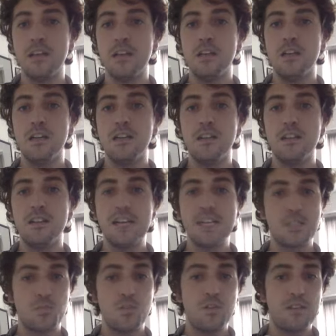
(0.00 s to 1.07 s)

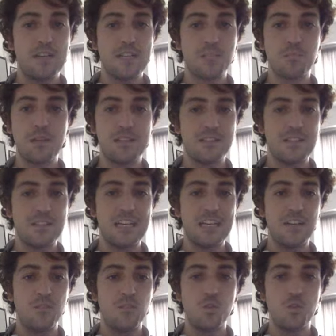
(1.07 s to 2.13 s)
As we were
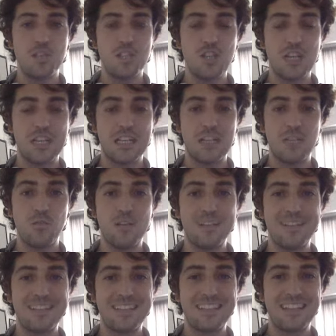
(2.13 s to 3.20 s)
expecting, was generally when
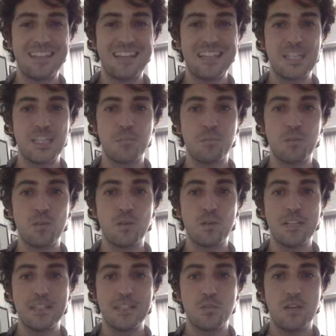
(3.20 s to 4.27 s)
the trend line is
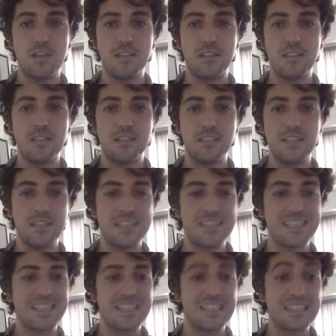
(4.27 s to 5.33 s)
broken, this one there is
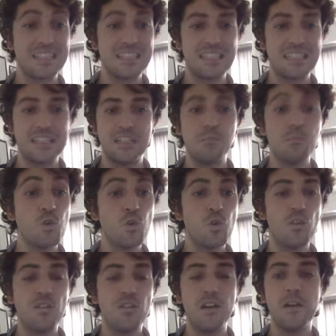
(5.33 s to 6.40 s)
a return
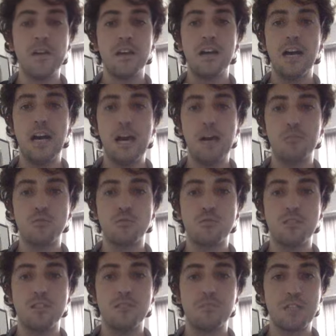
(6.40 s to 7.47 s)
move up to
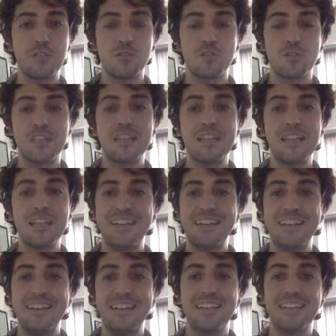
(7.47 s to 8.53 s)
the previous trend line,
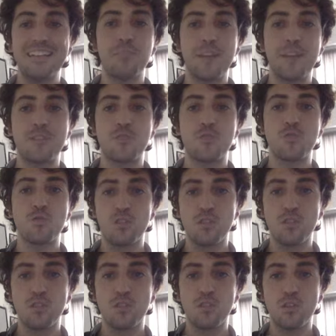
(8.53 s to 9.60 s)
and then the price should
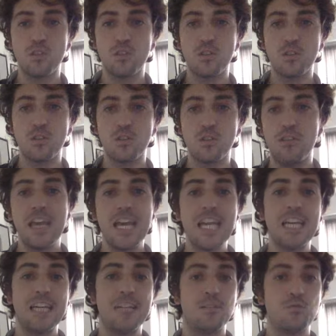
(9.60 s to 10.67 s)
go down
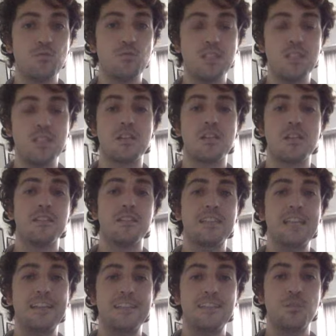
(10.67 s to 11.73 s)
again to this
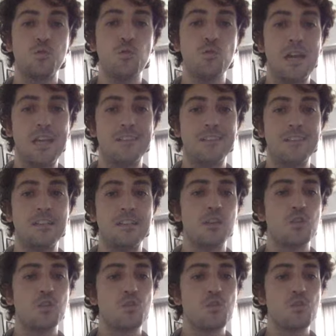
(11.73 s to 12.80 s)
320
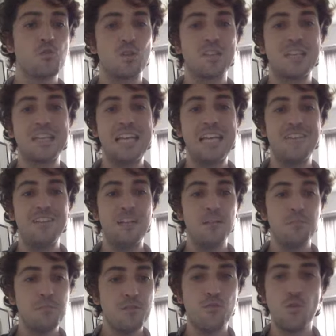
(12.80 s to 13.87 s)
support level
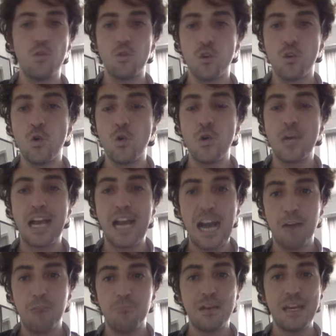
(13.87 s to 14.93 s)
before going
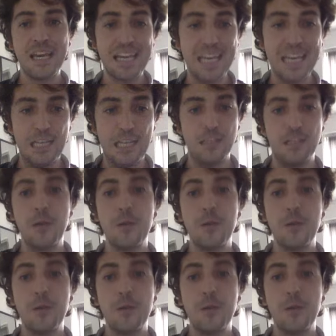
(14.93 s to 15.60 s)
up again.